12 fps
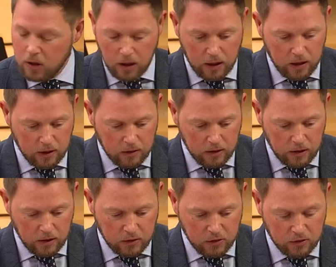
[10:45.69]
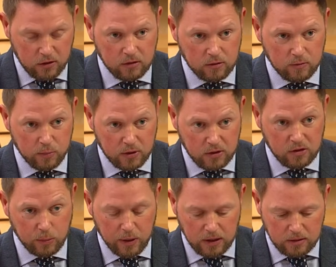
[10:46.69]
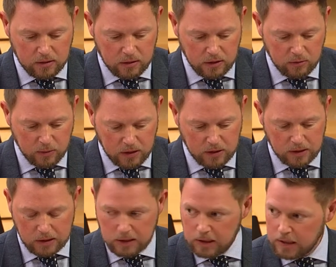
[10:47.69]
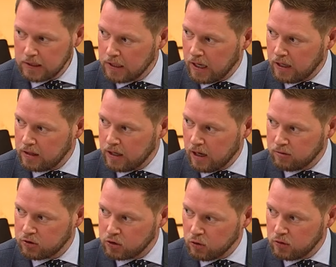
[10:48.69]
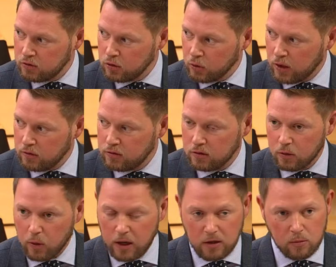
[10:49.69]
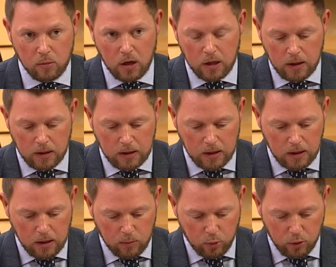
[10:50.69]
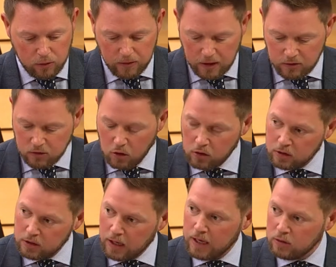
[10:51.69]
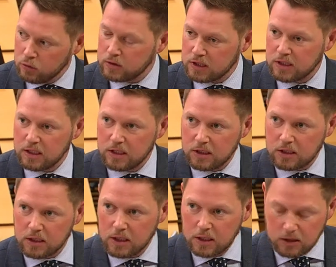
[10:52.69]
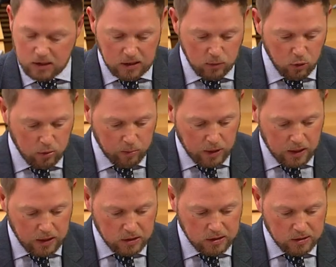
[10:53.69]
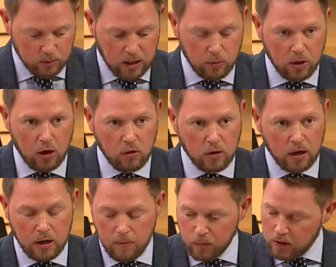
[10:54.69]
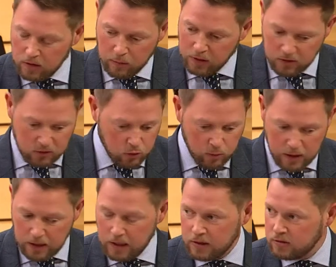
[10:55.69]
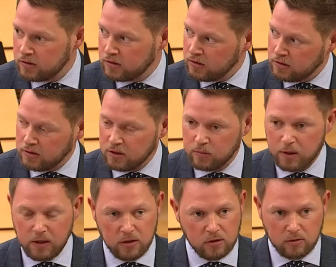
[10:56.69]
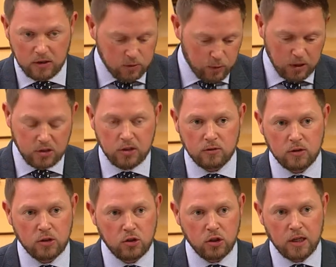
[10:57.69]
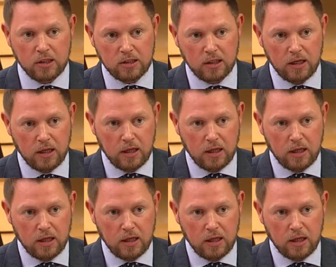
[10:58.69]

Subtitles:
Their agencies have participated in these meetings, and they have sought to go out to the wider market, both in Scotland and overseas, to see what buyers might be out there. There have been so many instances in these meetings of expressions of interest.